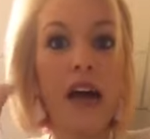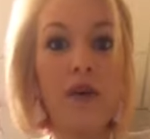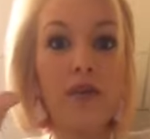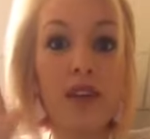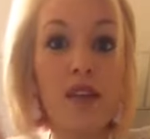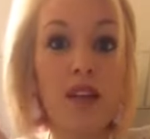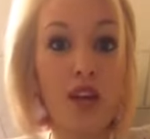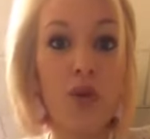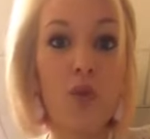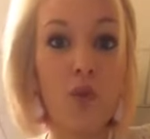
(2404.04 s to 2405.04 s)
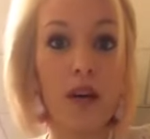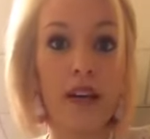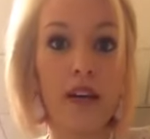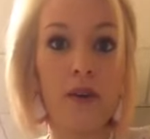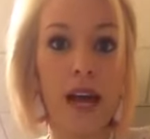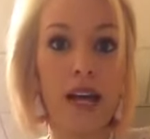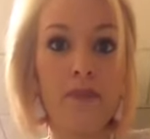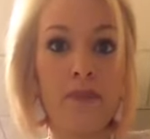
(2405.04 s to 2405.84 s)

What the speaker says: don't think that you would, okay?